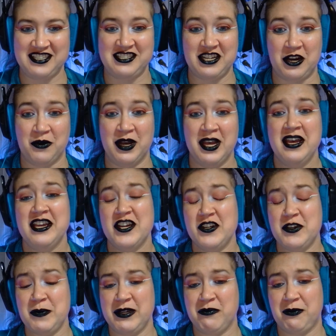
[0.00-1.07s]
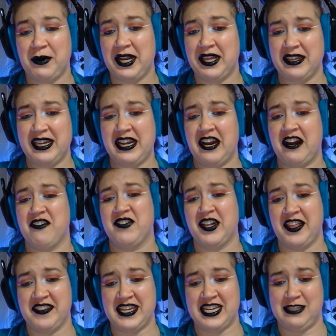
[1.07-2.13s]
So you have to be really
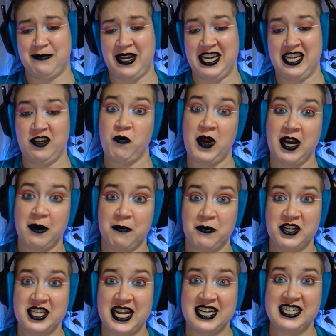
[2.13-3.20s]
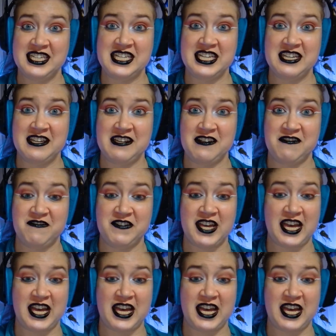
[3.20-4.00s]
careful, and that's why you wear protective